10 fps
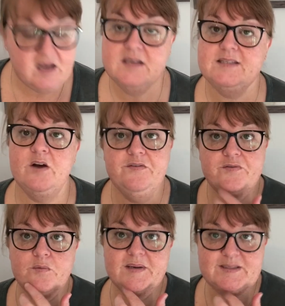So
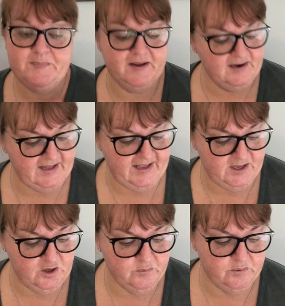for Miss Bingley,
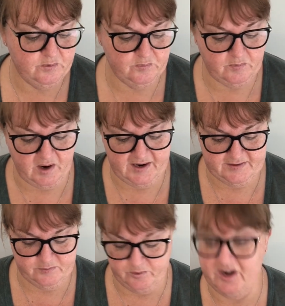you will write
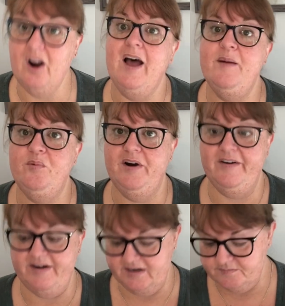the word
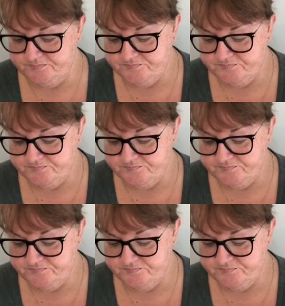library.